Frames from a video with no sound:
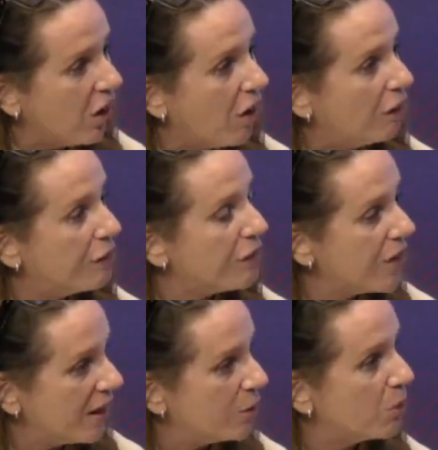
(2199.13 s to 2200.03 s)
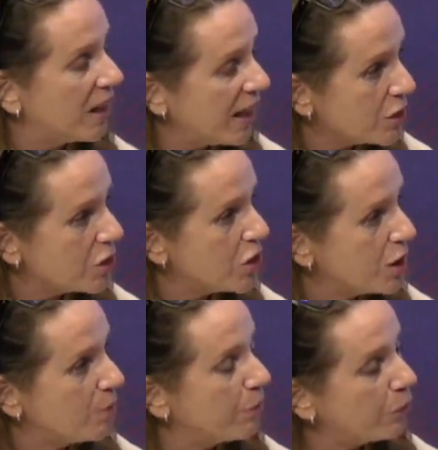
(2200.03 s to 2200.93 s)
of their
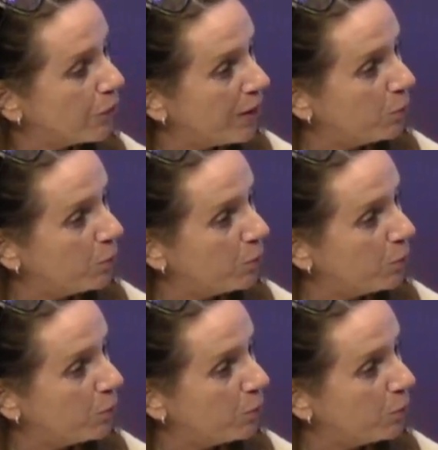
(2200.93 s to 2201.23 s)
relationship mm.